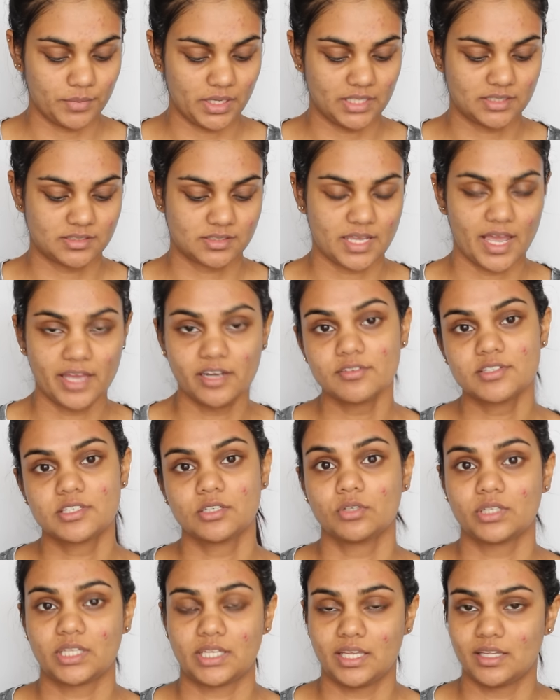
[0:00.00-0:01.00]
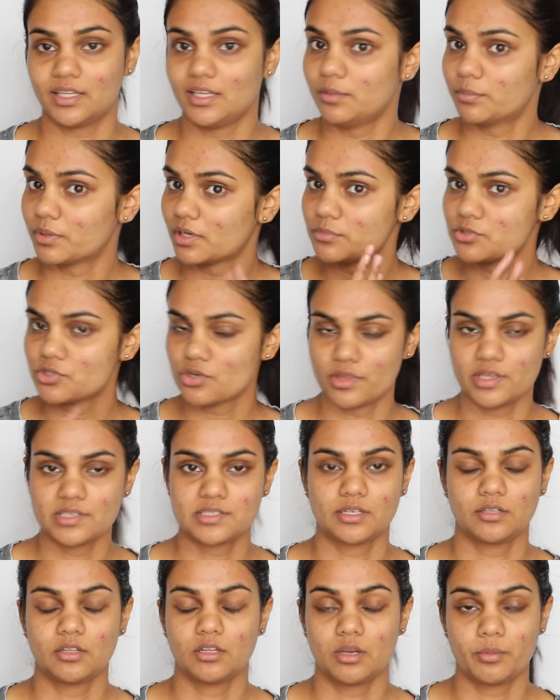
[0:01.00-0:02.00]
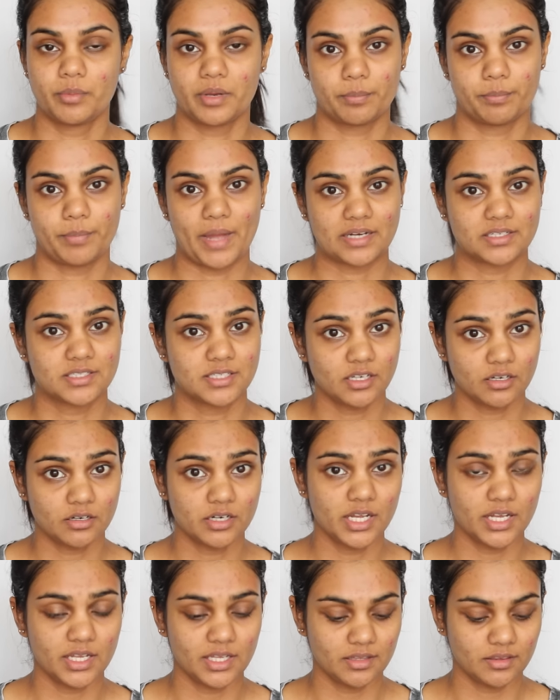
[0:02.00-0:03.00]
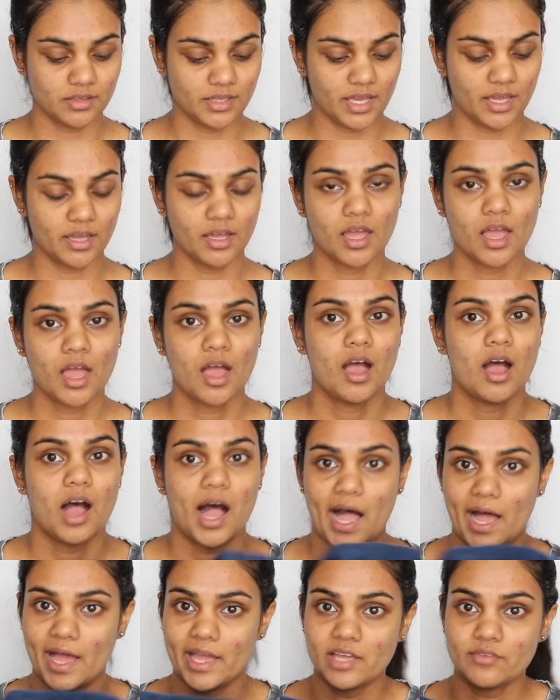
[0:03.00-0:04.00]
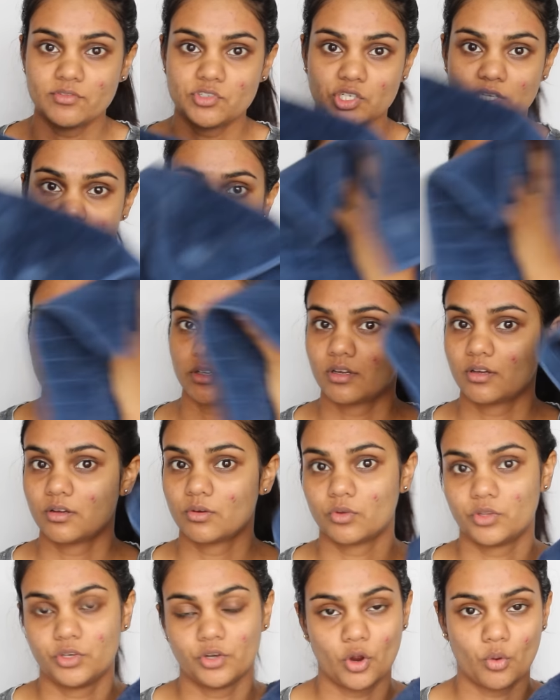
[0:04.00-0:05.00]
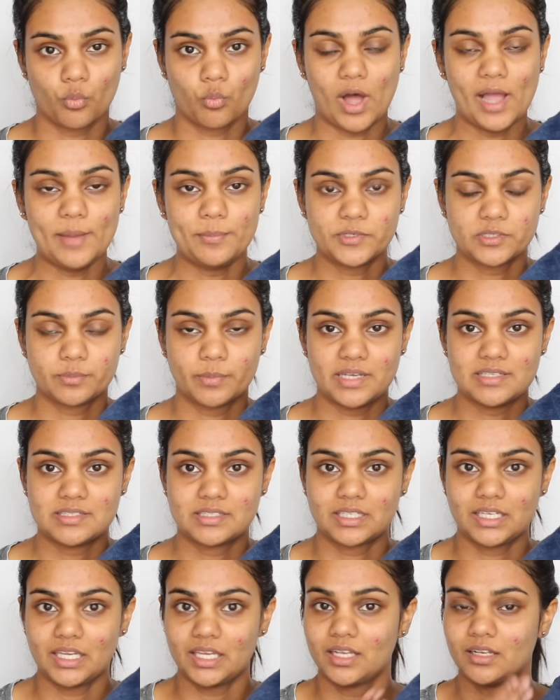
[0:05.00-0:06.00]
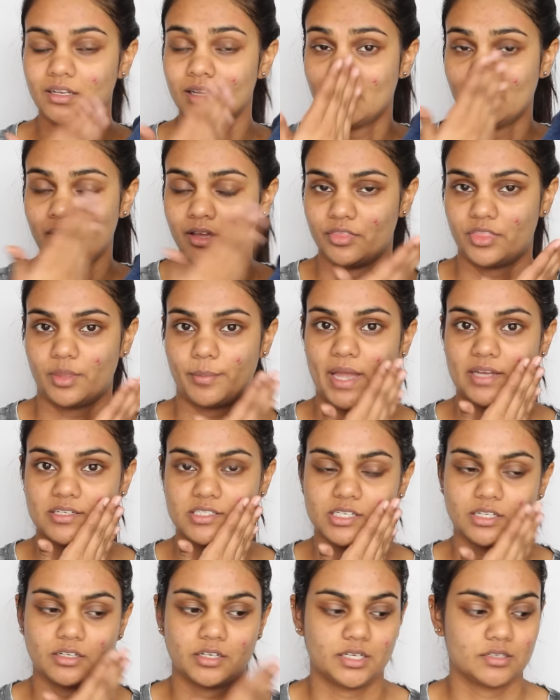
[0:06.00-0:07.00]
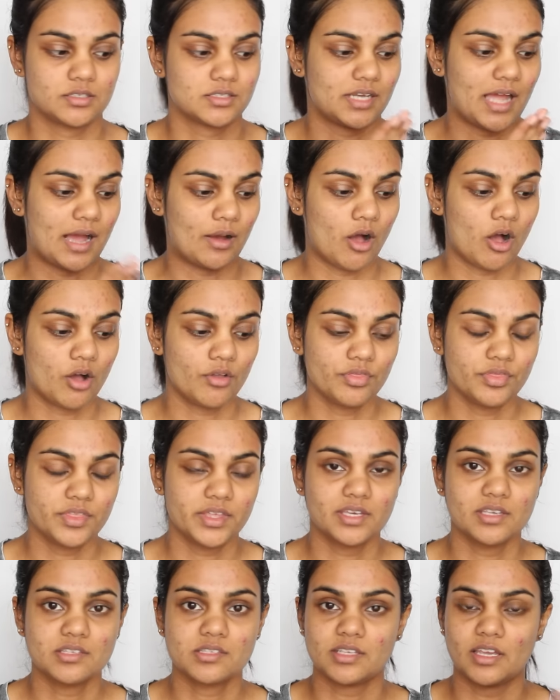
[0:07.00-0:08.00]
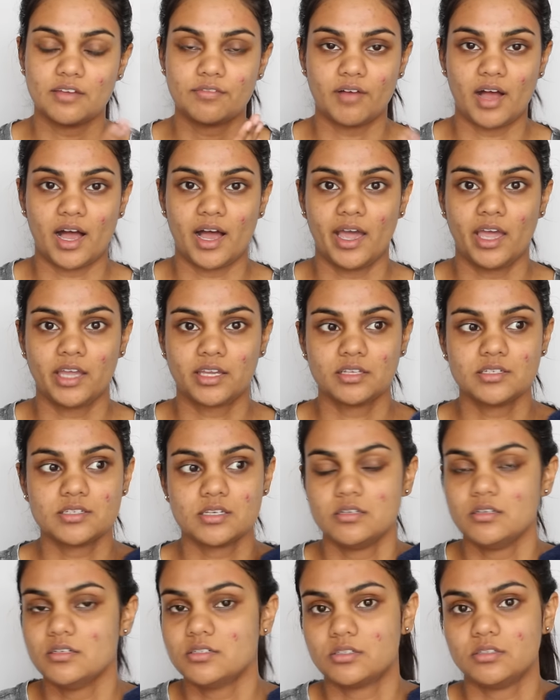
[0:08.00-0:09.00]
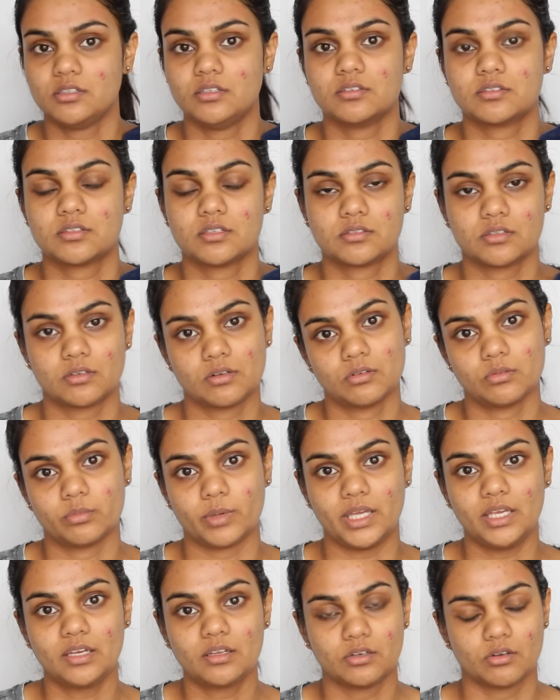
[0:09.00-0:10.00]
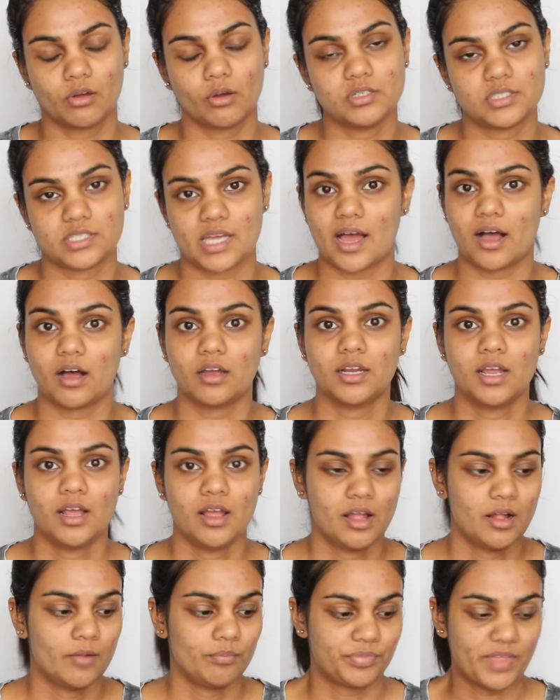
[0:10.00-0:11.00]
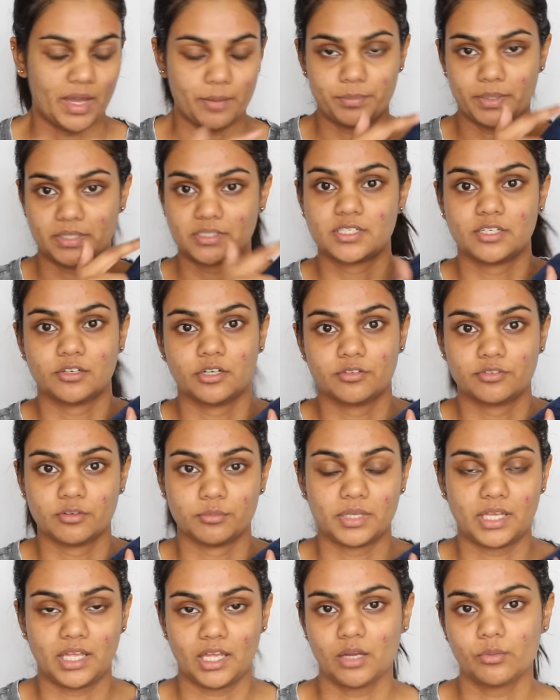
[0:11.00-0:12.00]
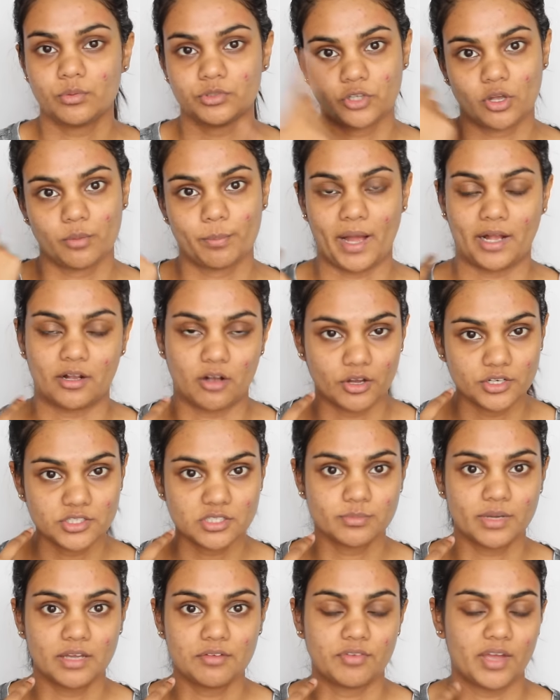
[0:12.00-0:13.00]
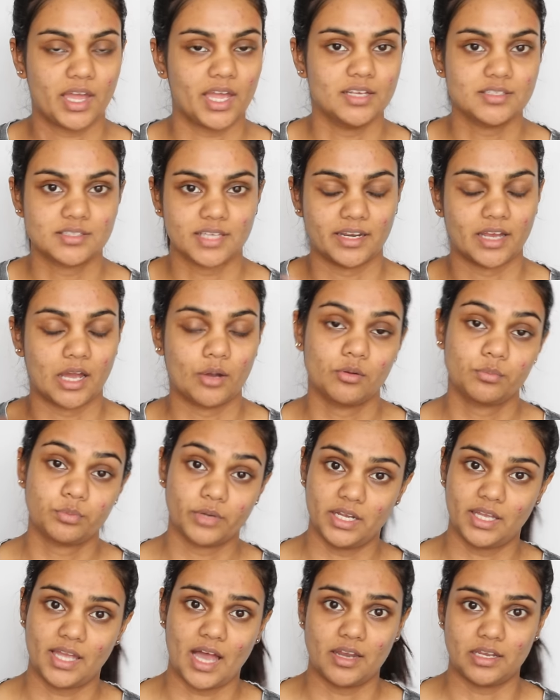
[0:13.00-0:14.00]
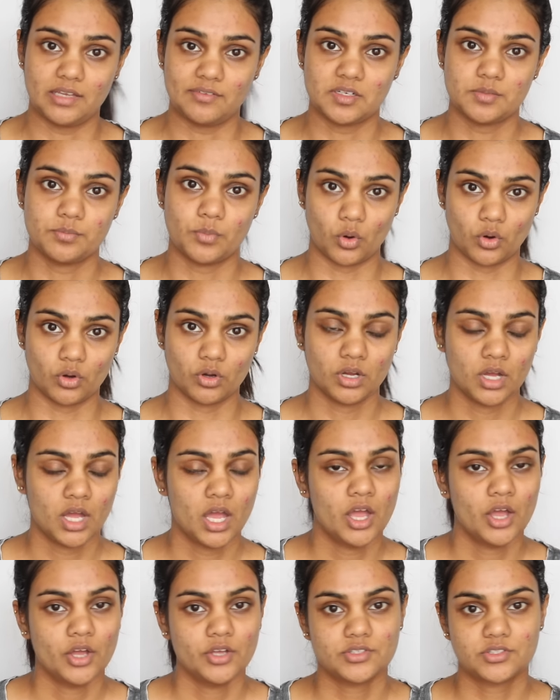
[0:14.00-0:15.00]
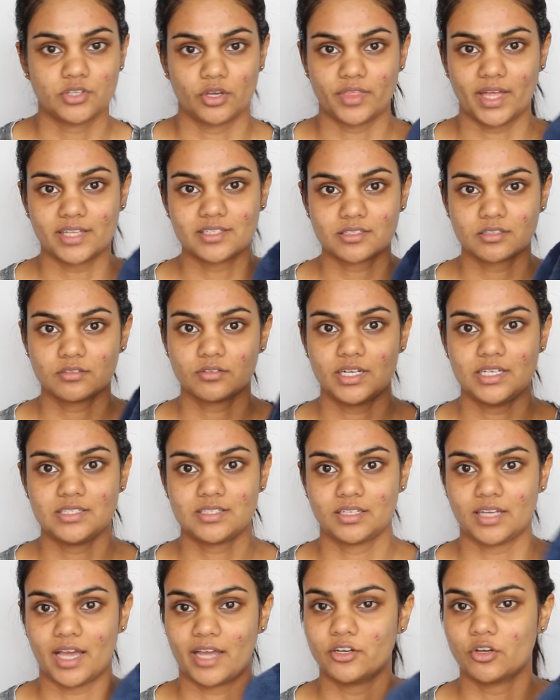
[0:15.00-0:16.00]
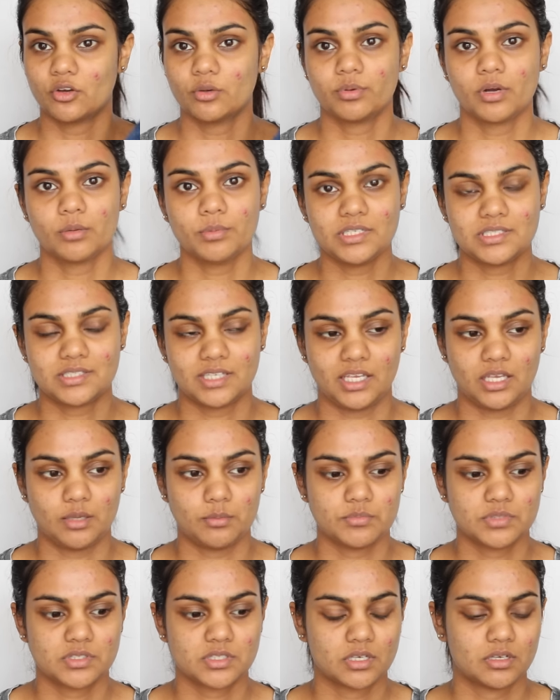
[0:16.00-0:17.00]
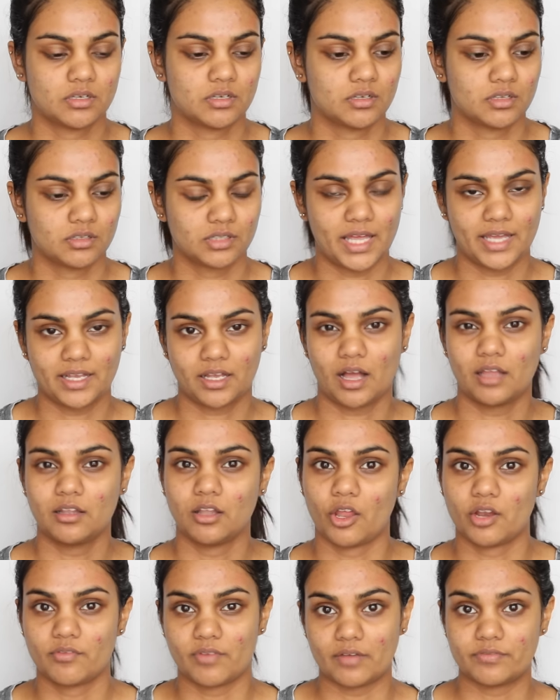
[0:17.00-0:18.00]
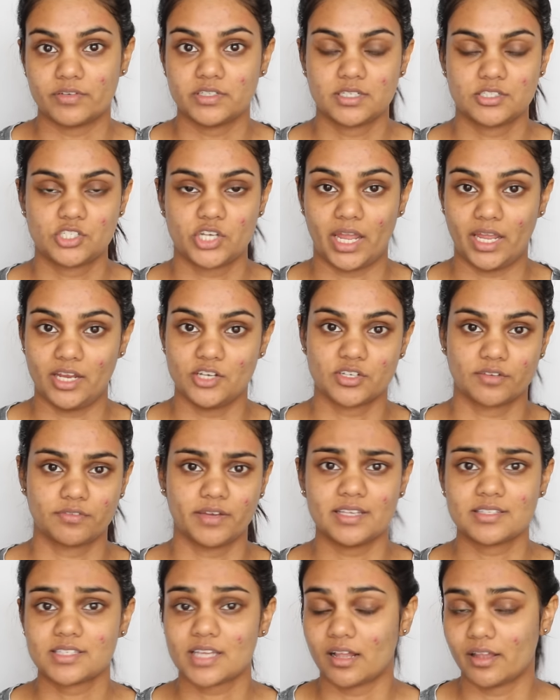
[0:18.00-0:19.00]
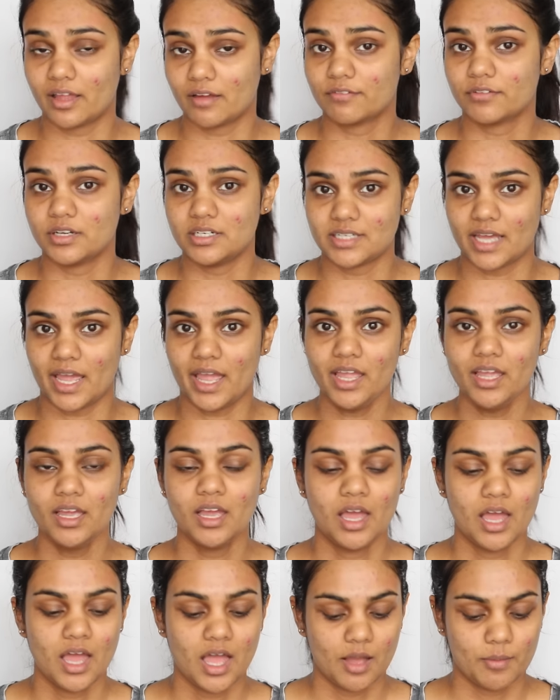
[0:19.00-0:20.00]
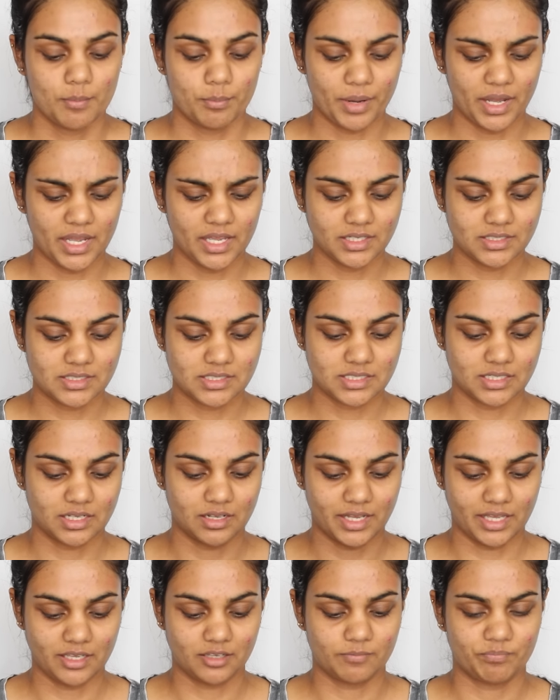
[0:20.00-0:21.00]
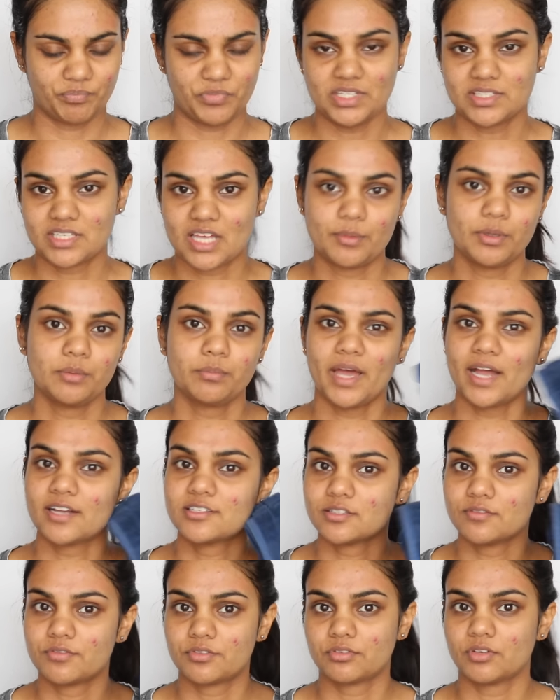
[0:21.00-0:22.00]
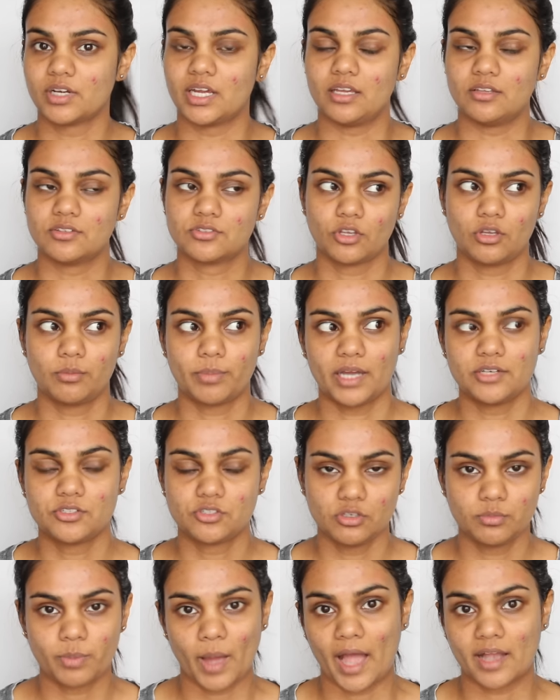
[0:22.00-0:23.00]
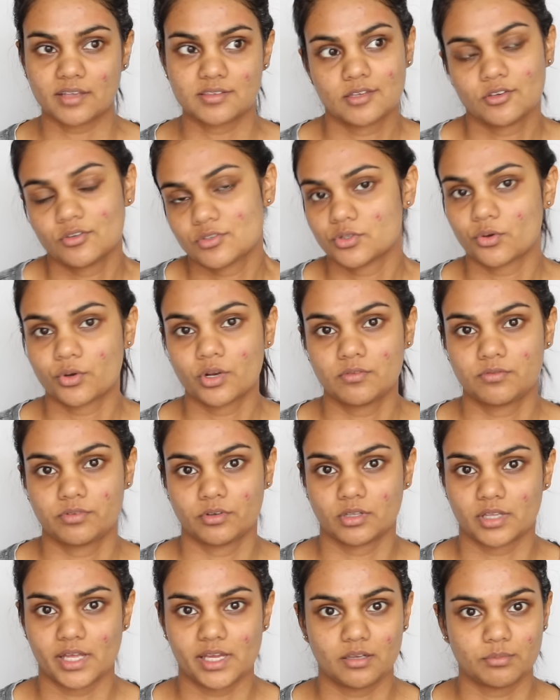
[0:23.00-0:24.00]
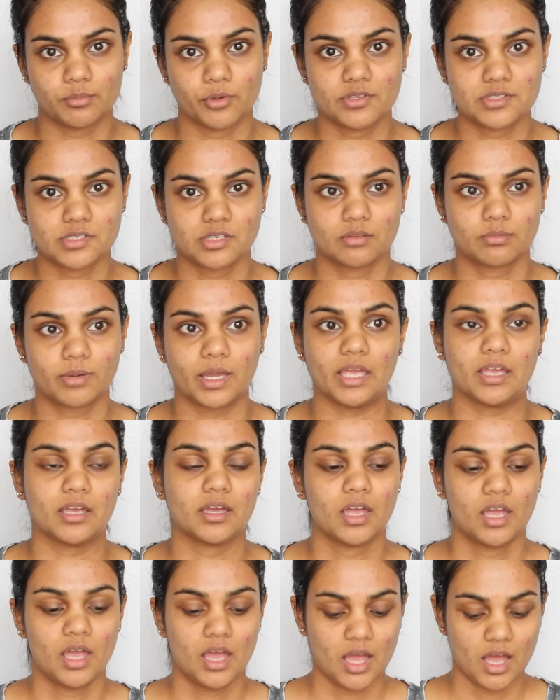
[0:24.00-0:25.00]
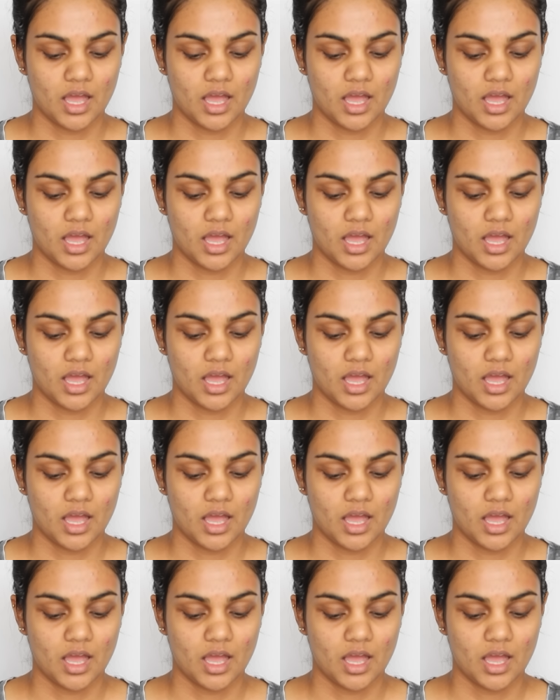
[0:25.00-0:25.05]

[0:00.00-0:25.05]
It's kind of still healing, but I'm sure there's still a little bit of bacteria in there. I have just, you know, wiped my skin, the bacteria is now on this. If I continued to use this all week, no doubt that bacteria from here would go back onto my face and I would break out even more. So that's the reason. I know it probably seems like a lot of effort to change a face towel every day, but like these come in packs of 3, so you buy 2 packs and you're sorted for like most of the week.